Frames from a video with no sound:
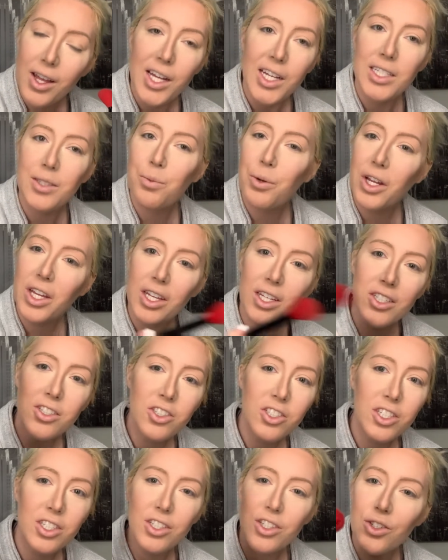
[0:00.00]
It's probably because you
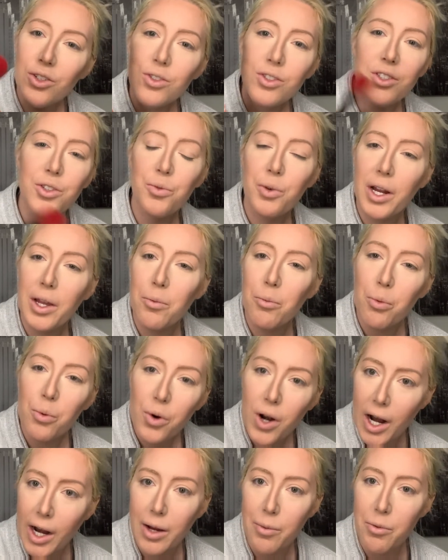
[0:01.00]
didn't use the right
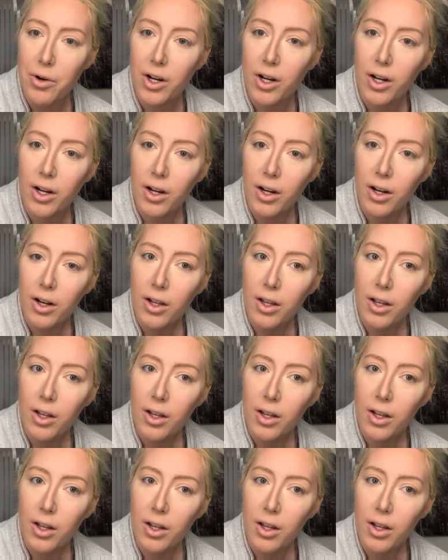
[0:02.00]
primer.